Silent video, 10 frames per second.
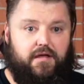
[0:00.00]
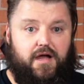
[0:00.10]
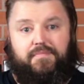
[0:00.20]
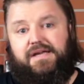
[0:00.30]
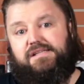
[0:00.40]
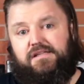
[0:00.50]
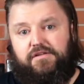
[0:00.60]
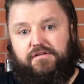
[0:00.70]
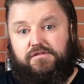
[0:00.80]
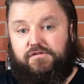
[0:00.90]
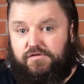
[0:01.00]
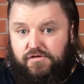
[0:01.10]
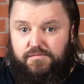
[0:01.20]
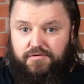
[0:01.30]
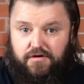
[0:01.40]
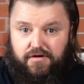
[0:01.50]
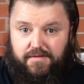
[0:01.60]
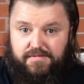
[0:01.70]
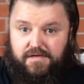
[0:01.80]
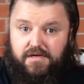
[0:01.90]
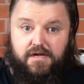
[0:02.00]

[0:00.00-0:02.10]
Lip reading: I basically use 2 programs.